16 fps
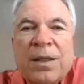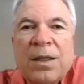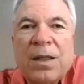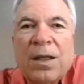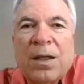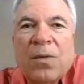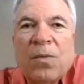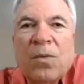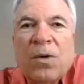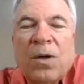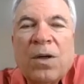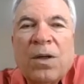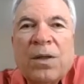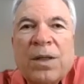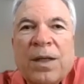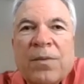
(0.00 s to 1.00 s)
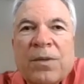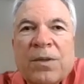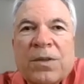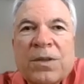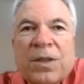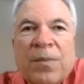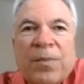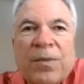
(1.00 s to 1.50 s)
a wall that will
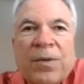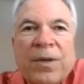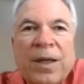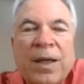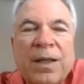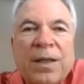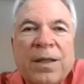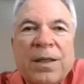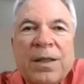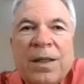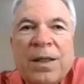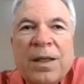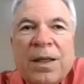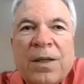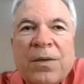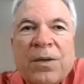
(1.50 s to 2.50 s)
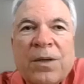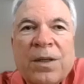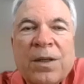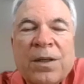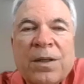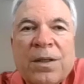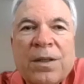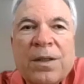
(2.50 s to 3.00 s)
separate the
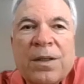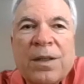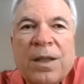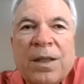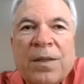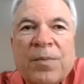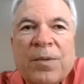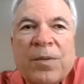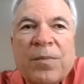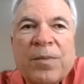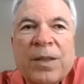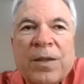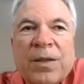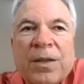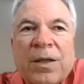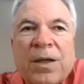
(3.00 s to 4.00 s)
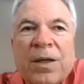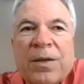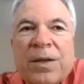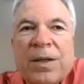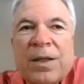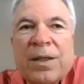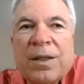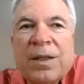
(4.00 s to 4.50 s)
aorta and the pulmonary
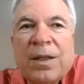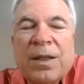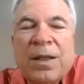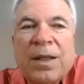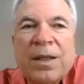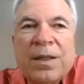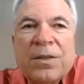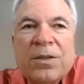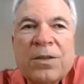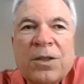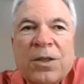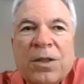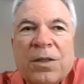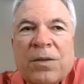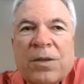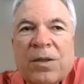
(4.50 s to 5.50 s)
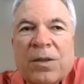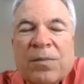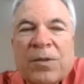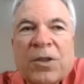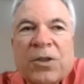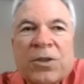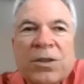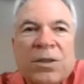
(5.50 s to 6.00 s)
artery. These, we call them
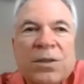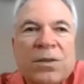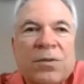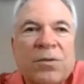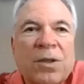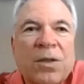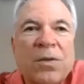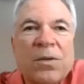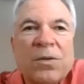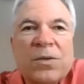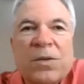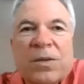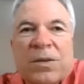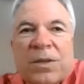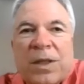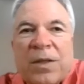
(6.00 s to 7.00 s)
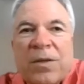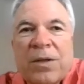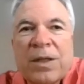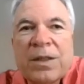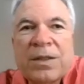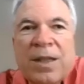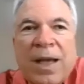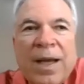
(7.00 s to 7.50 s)
cushions, grow towards the
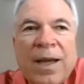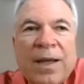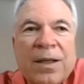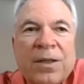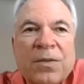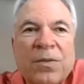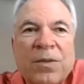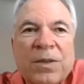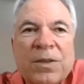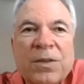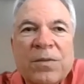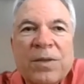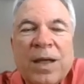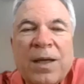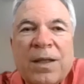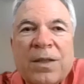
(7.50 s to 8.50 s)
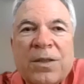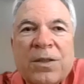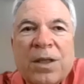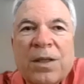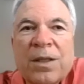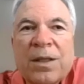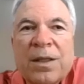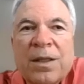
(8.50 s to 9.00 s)
aortic sac and twist around each
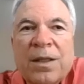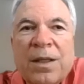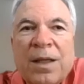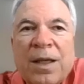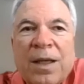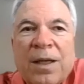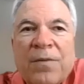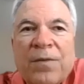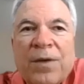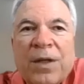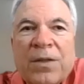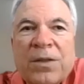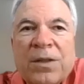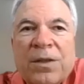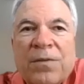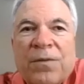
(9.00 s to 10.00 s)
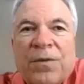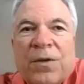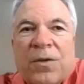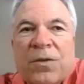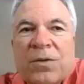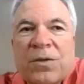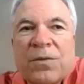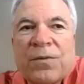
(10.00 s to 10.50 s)
other and eventually
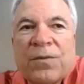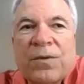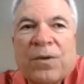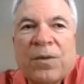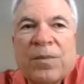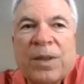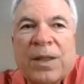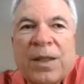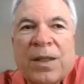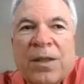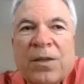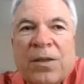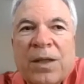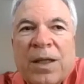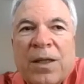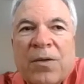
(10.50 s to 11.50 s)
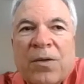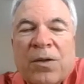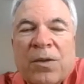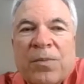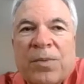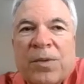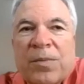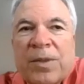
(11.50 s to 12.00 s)
fuse to form the
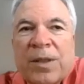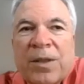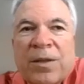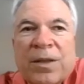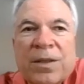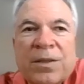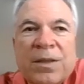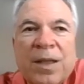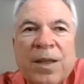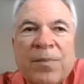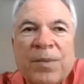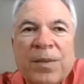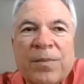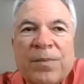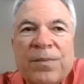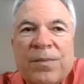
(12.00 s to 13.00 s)
aortopulmonary septum.